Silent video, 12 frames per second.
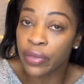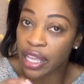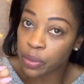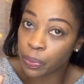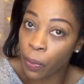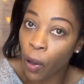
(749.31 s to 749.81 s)

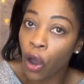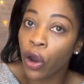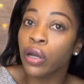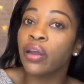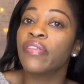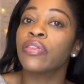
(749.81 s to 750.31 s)
That's
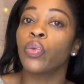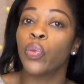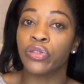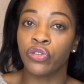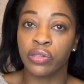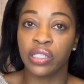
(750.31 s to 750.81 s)
part of the
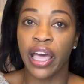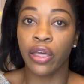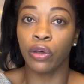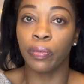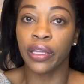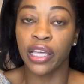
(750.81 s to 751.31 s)
winter
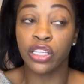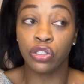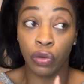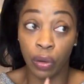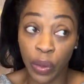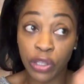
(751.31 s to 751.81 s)
cycle because
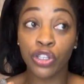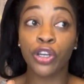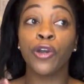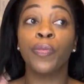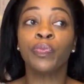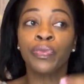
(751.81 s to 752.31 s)
during
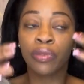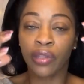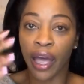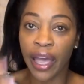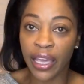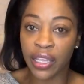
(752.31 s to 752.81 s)
winter,
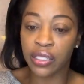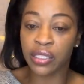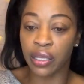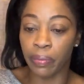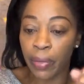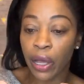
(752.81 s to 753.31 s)
the ice,
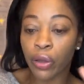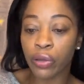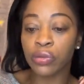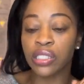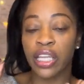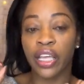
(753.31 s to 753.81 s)
it
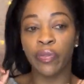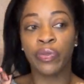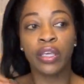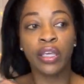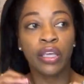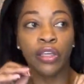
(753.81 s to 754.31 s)
melts and,
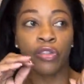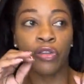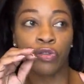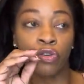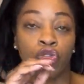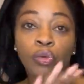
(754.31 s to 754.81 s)
and then
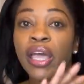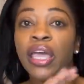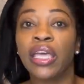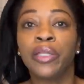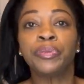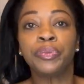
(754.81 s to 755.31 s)
there's
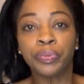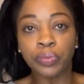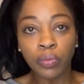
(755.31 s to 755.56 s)
rain.